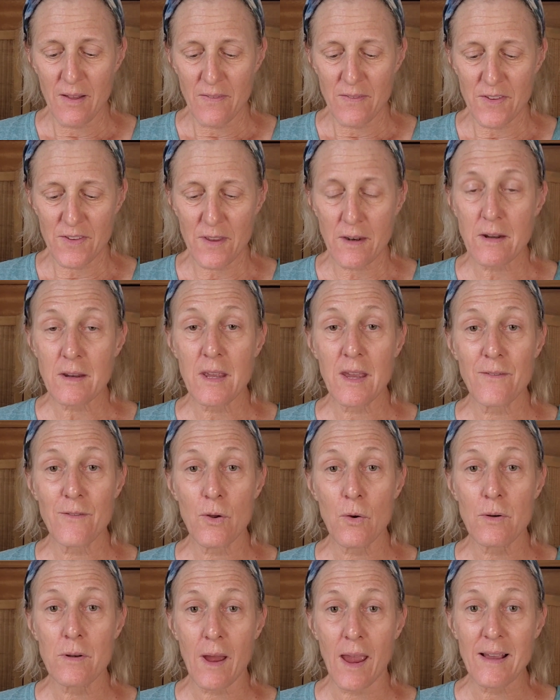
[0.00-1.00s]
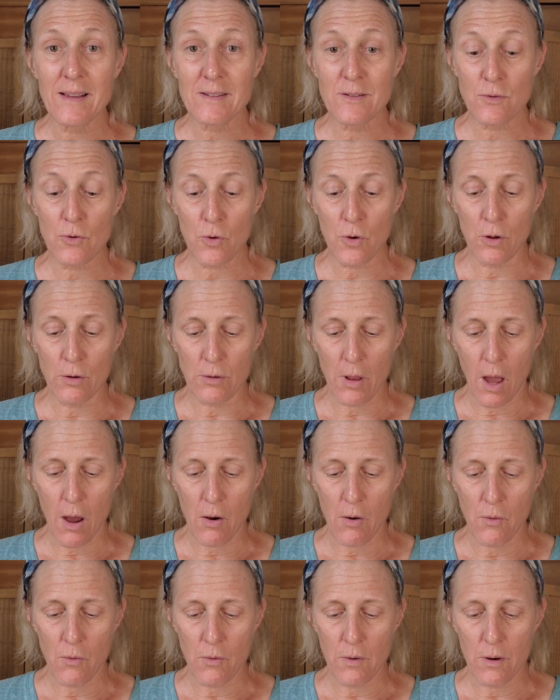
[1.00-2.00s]
it's going to give you a nice little
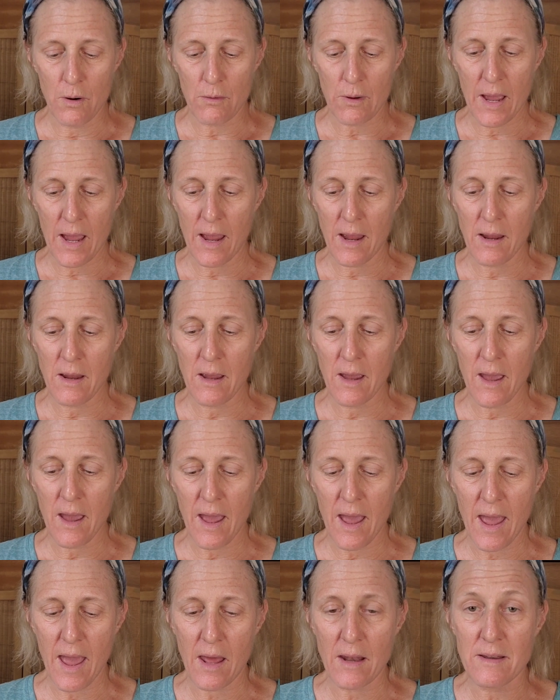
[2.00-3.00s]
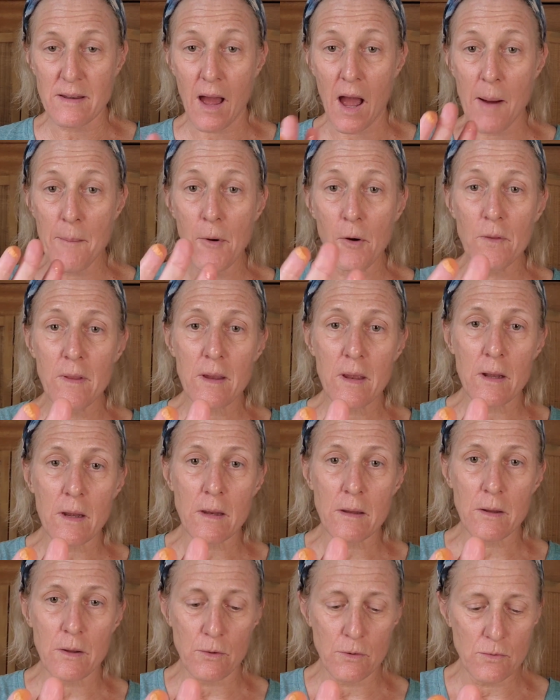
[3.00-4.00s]
glow, okay? And I'm only going to
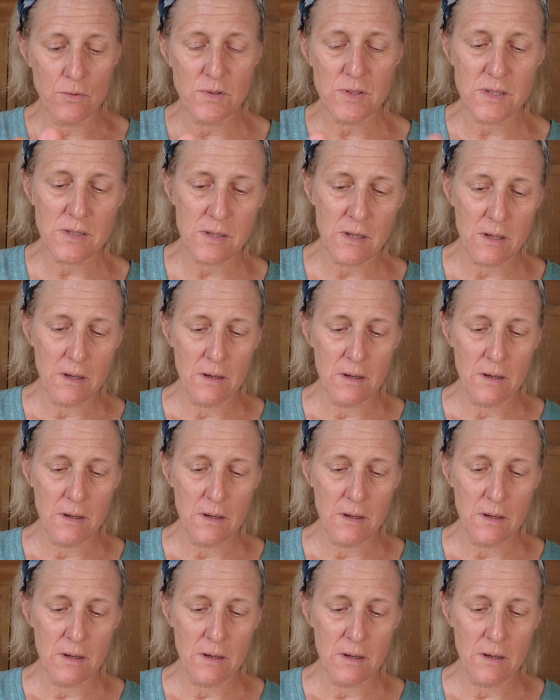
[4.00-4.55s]
use,